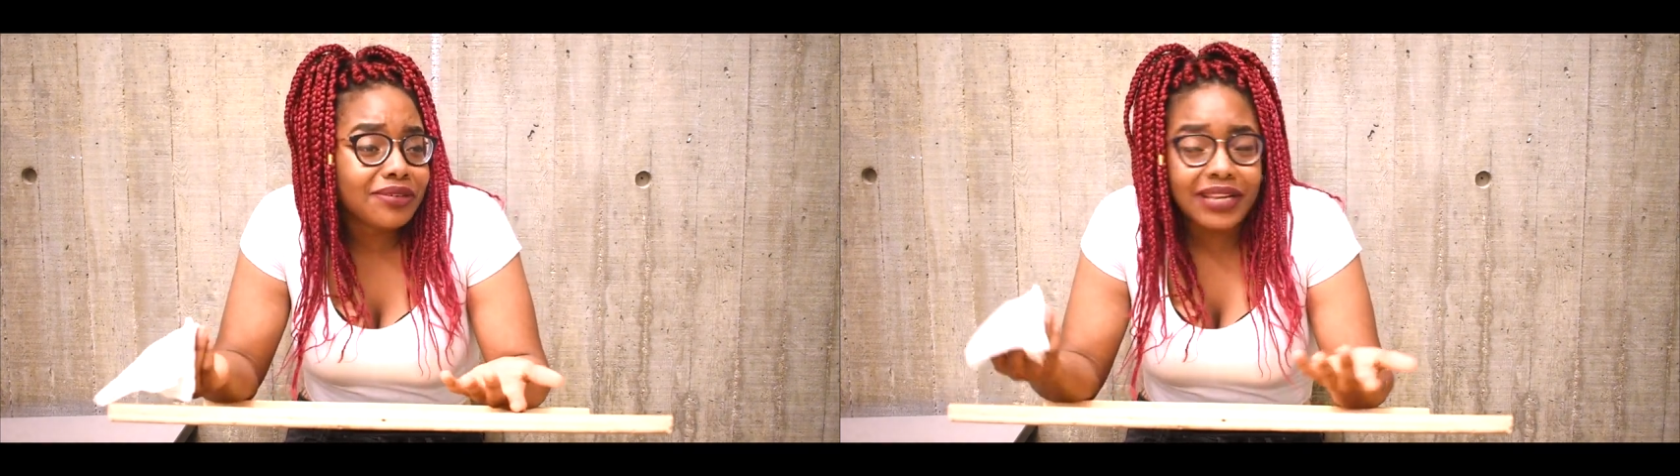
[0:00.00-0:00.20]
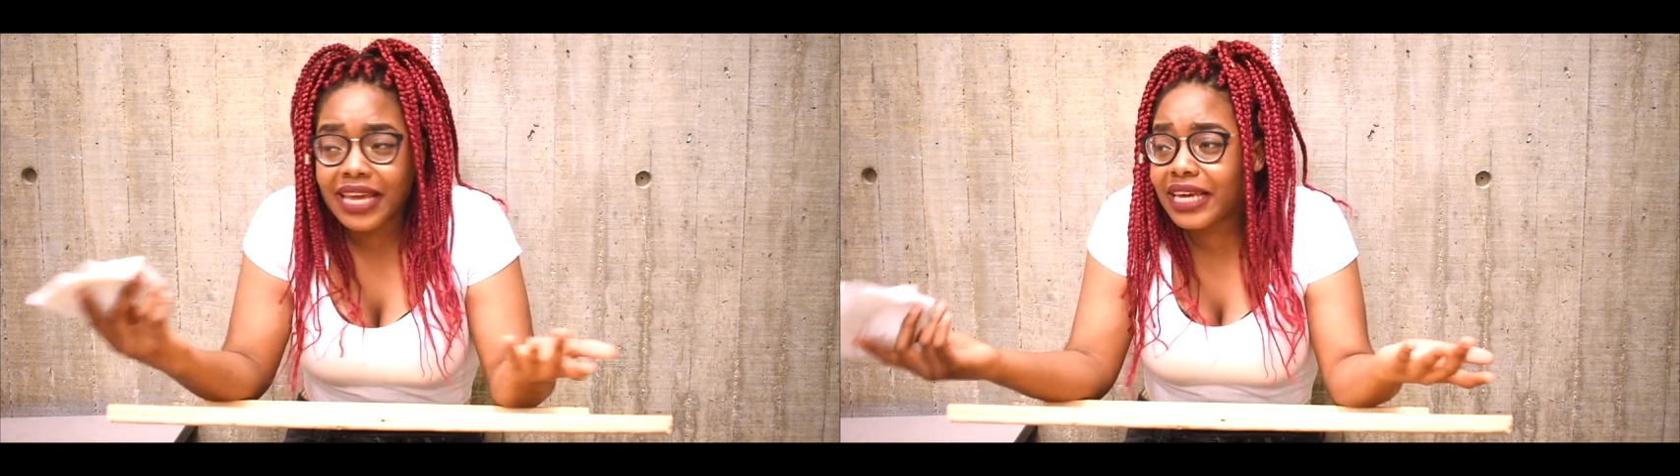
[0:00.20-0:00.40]

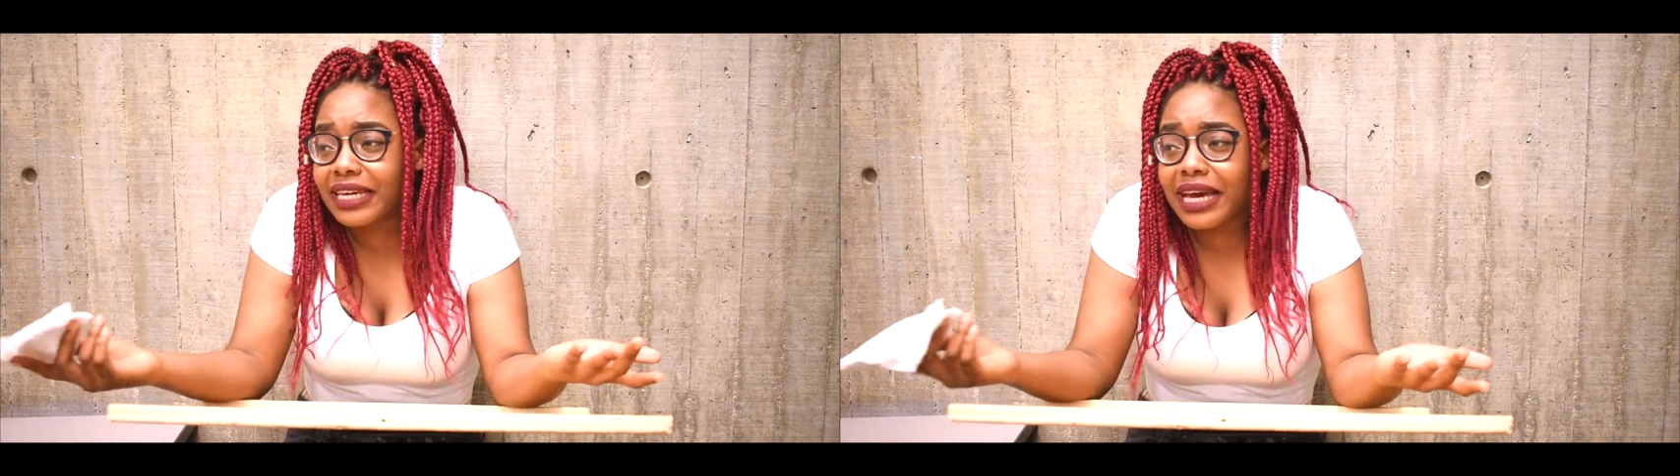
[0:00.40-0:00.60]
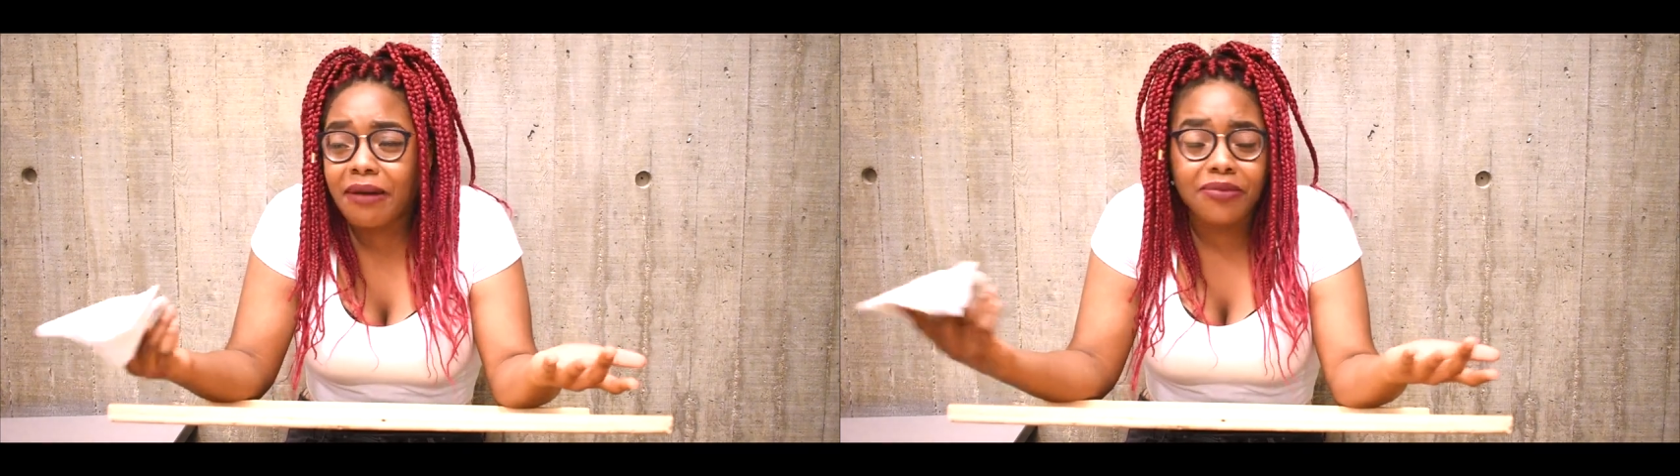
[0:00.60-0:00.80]

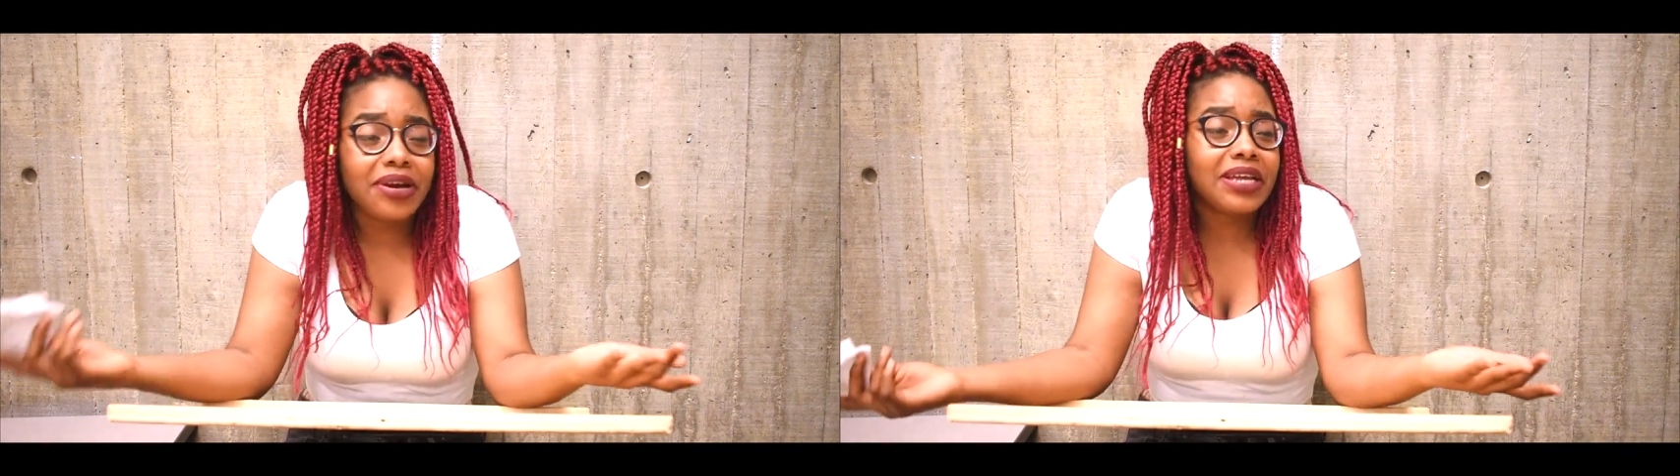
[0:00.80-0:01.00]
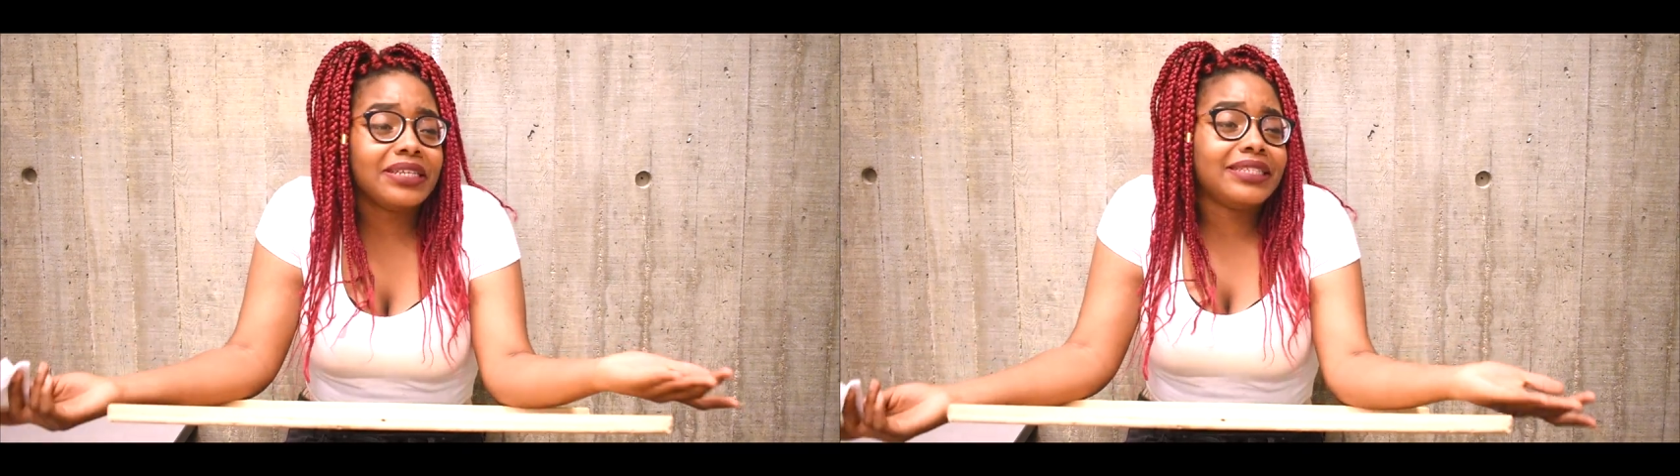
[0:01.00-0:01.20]
Like, I'm
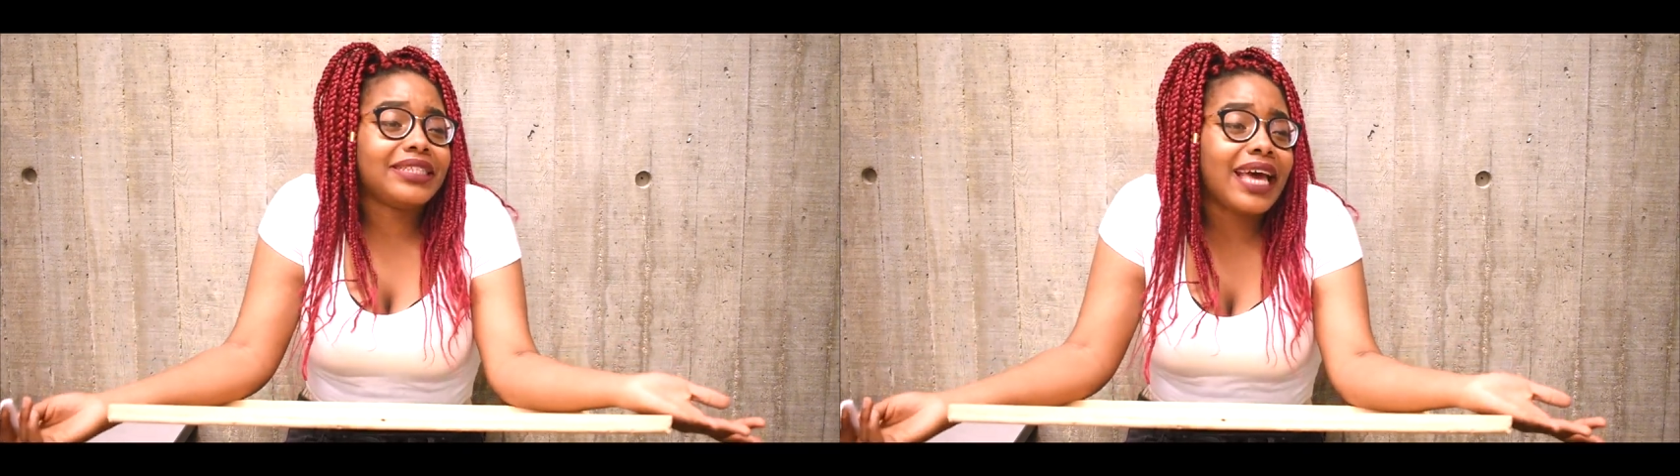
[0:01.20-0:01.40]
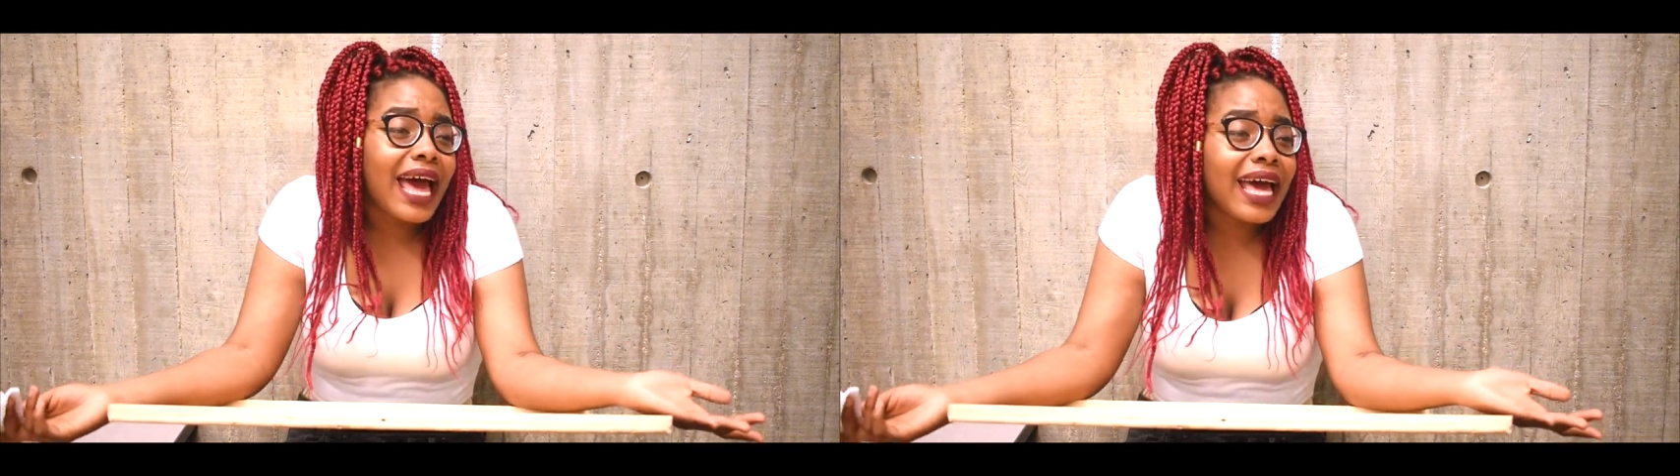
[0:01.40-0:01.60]
not gonna
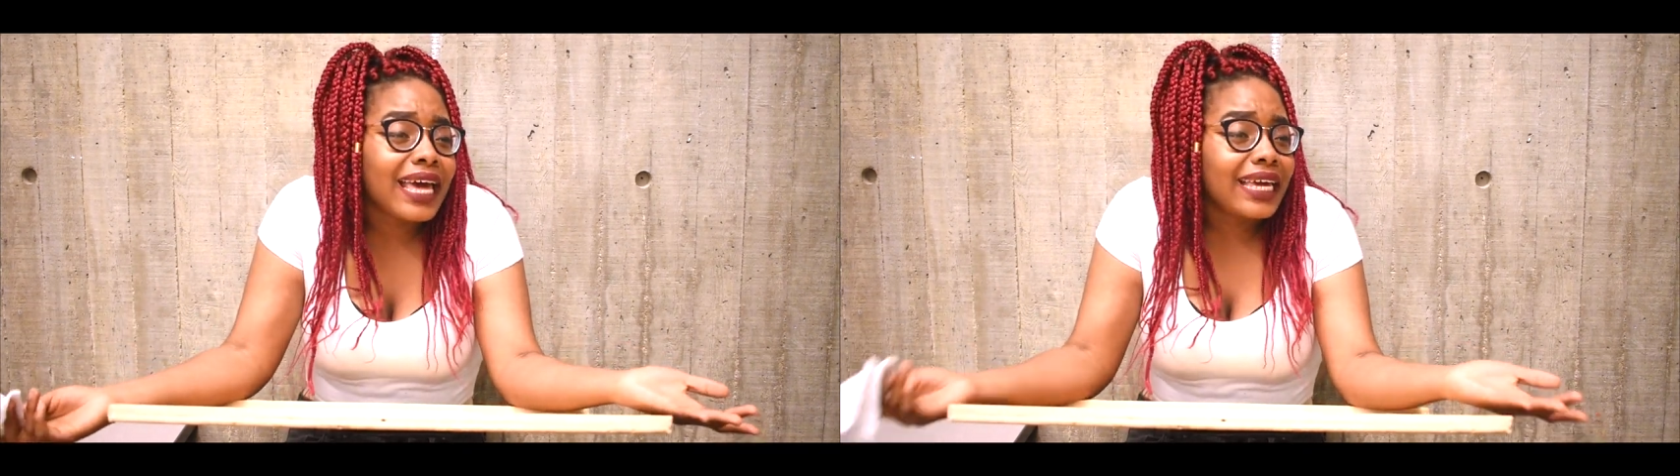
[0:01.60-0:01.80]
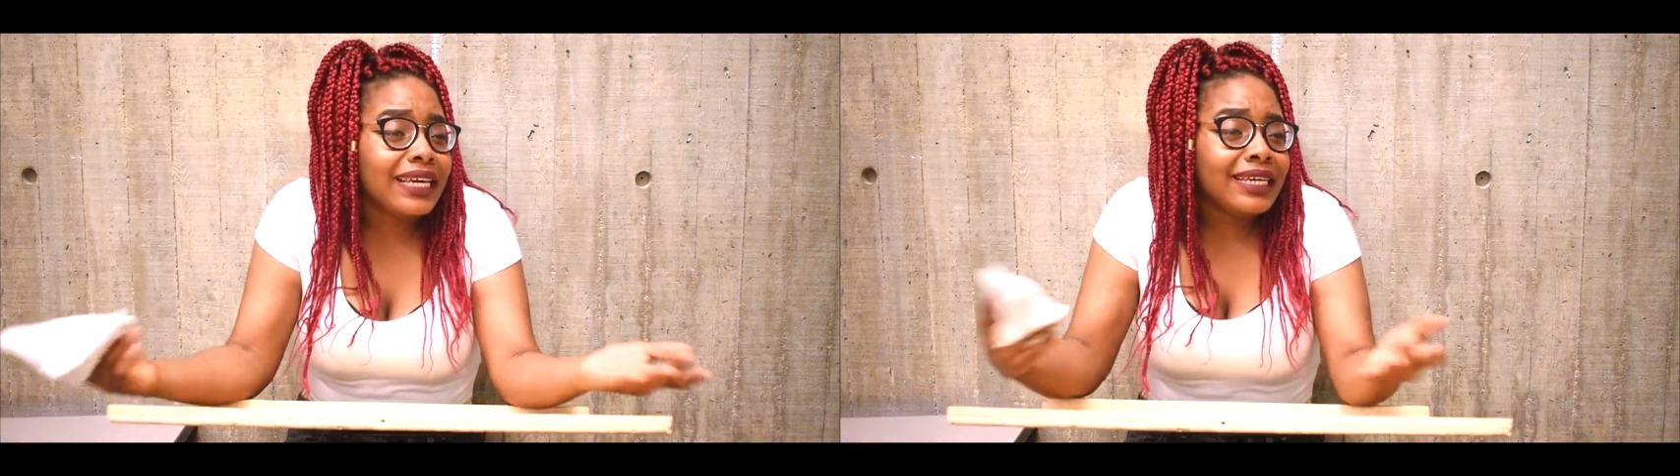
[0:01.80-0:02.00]

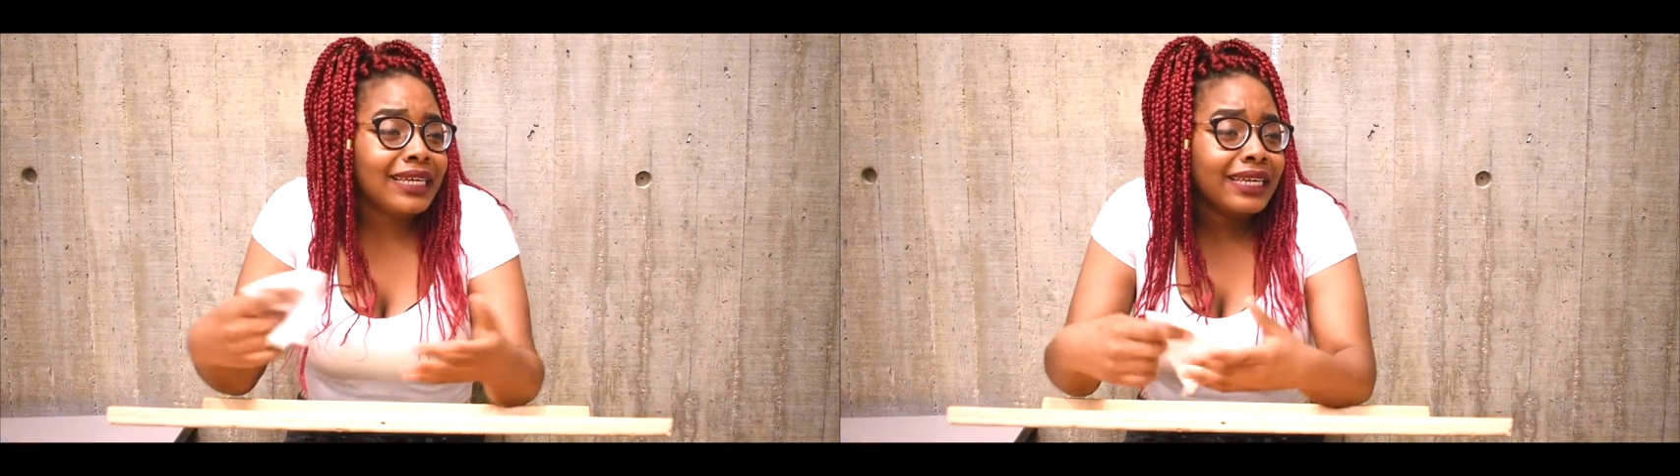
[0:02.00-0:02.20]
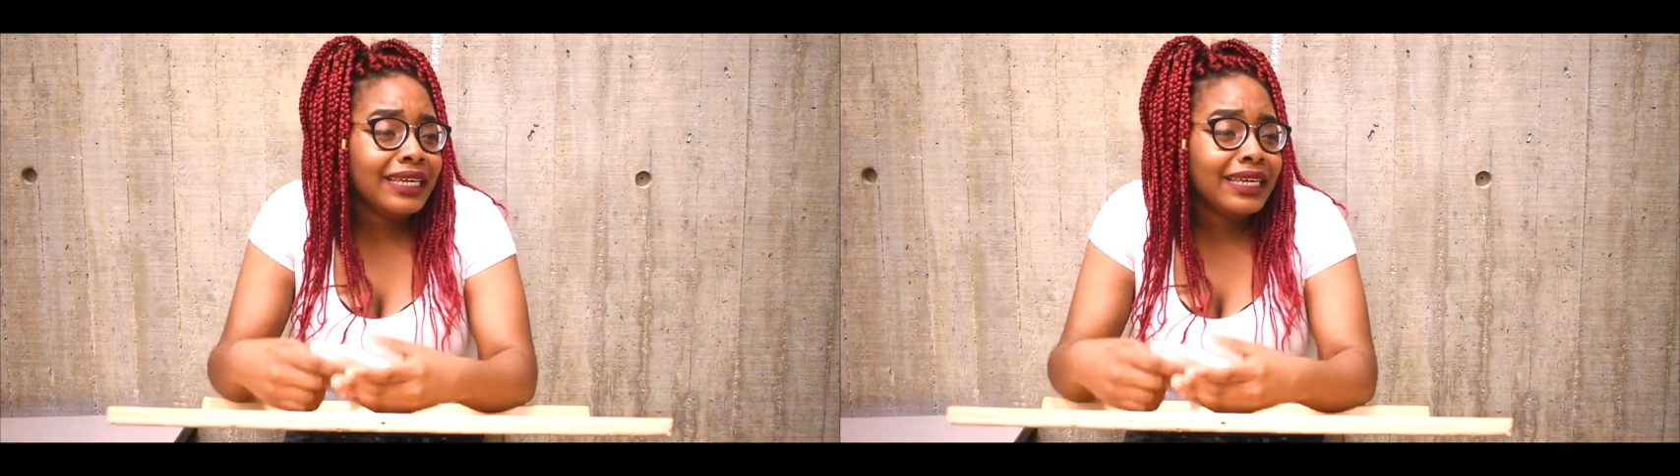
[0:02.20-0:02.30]
die.